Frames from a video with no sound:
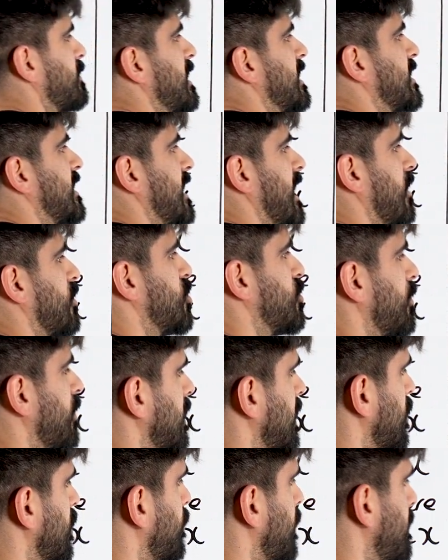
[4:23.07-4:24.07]
makes the
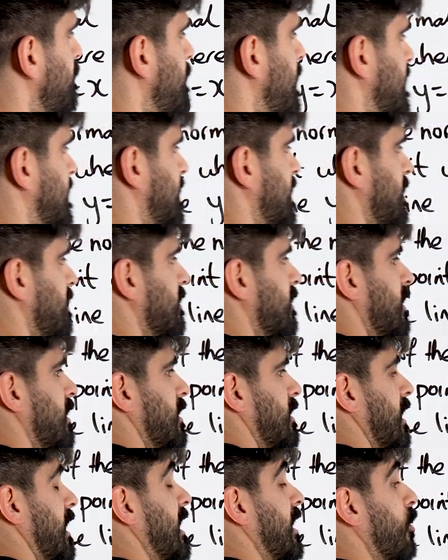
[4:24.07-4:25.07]
algebra a little bit messy,
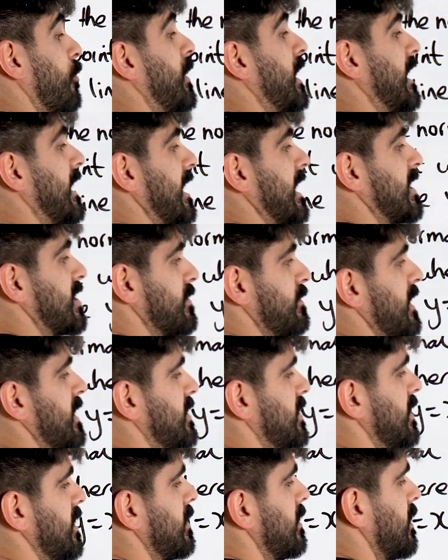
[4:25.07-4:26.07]
a little bit less
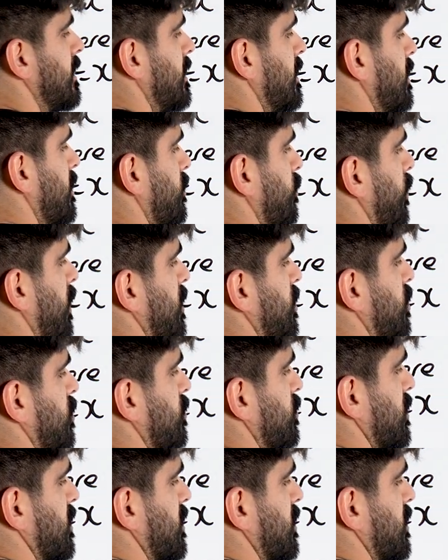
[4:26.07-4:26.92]
messy when you